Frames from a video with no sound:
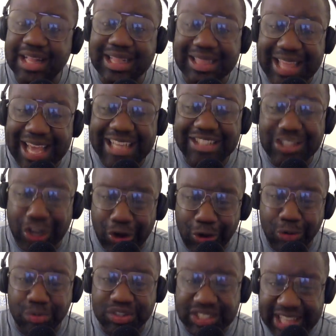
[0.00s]
They
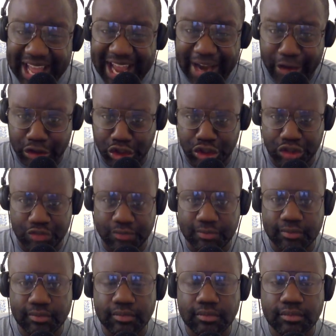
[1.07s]
chose theirs.
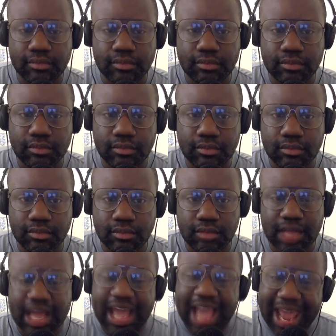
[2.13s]

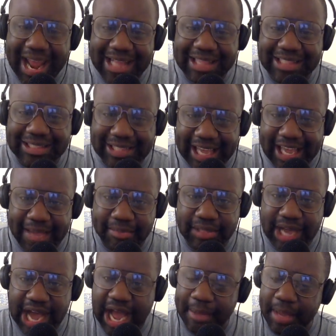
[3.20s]
And at the same
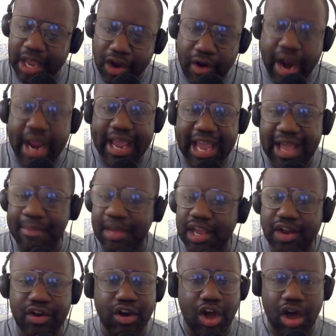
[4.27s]
time, here I am
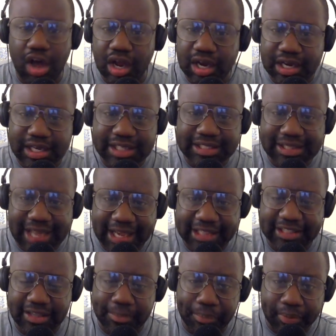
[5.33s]
hearing all of these niggas
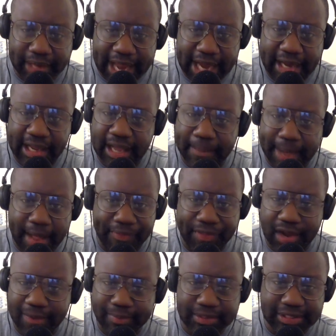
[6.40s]
complaining about
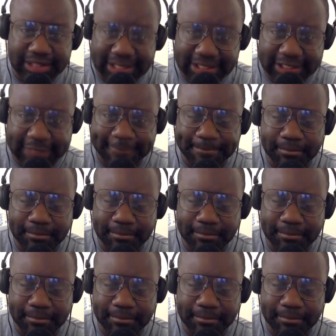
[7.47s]
their position.